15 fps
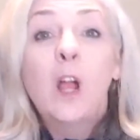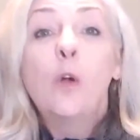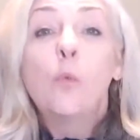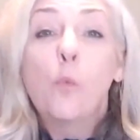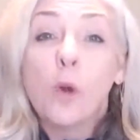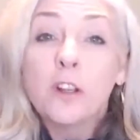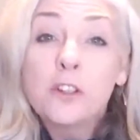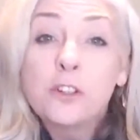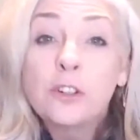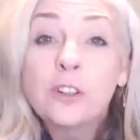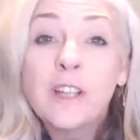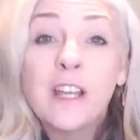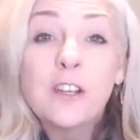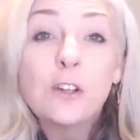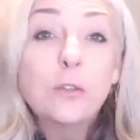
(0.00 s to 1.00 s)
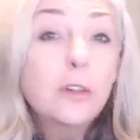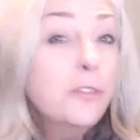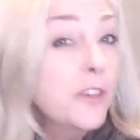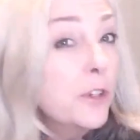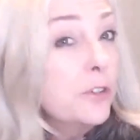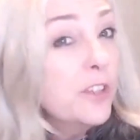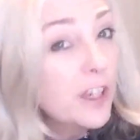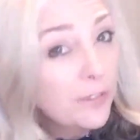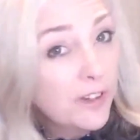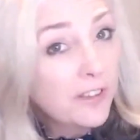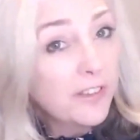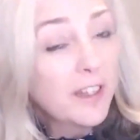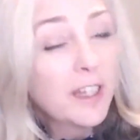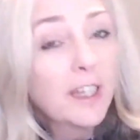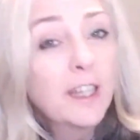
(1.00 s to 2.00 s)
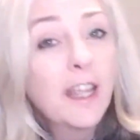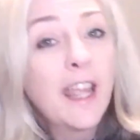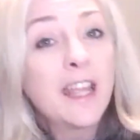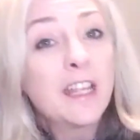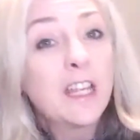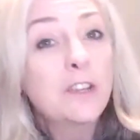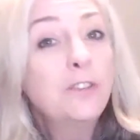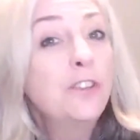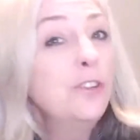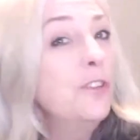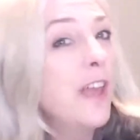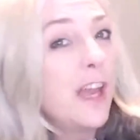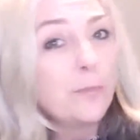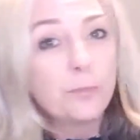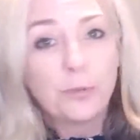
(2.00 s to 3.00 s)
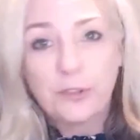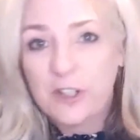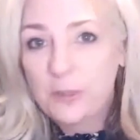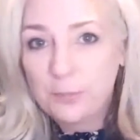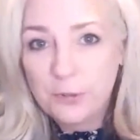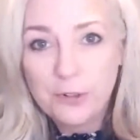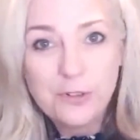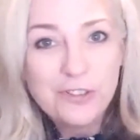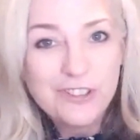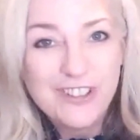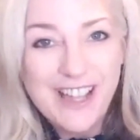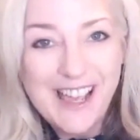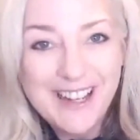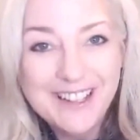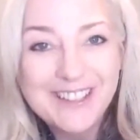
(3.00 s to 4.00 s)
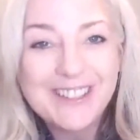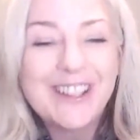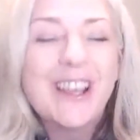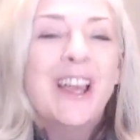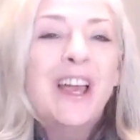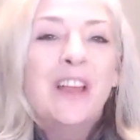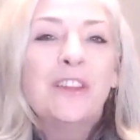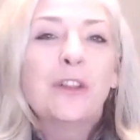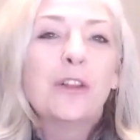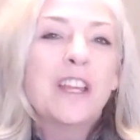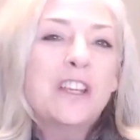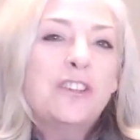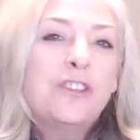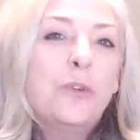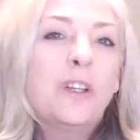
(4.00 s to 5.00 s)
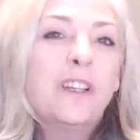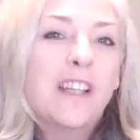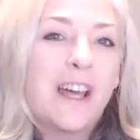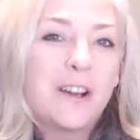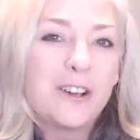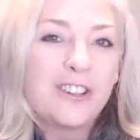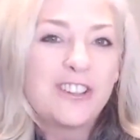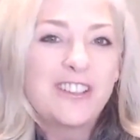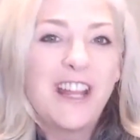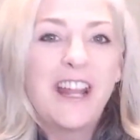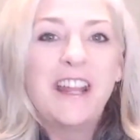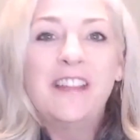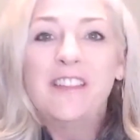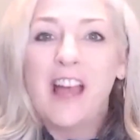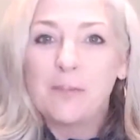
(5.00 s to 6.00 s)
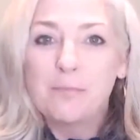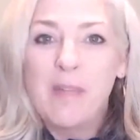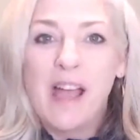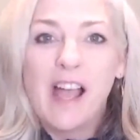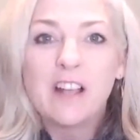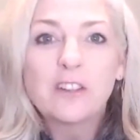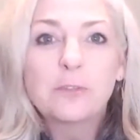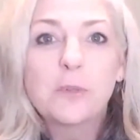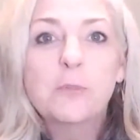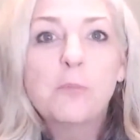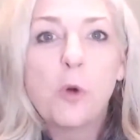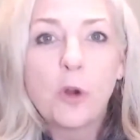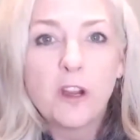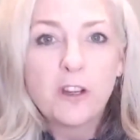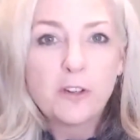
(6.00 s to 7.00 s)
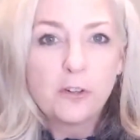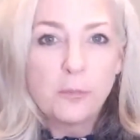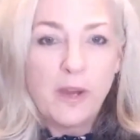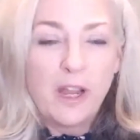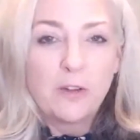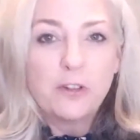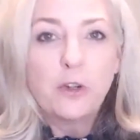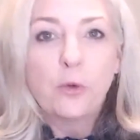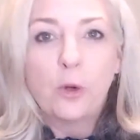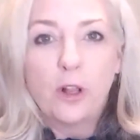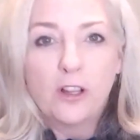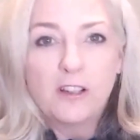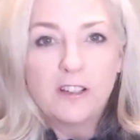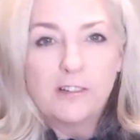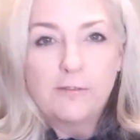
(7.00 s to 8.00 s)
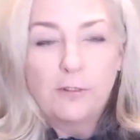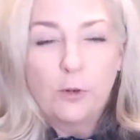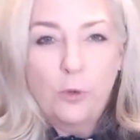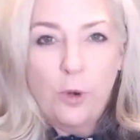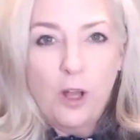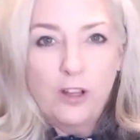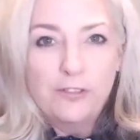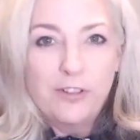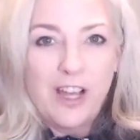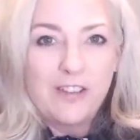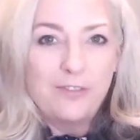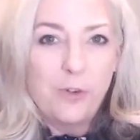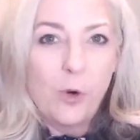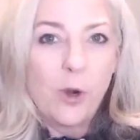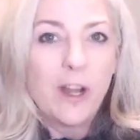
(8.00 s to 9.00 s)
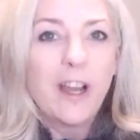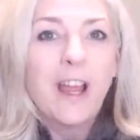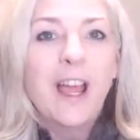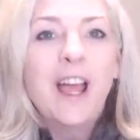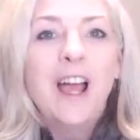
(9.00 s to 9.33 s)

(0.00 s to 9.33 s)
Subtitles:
Once your lender reviews everything and gives you that pre-approved status, they'll issue a letter stating that maximum mortgage amount you qualify for,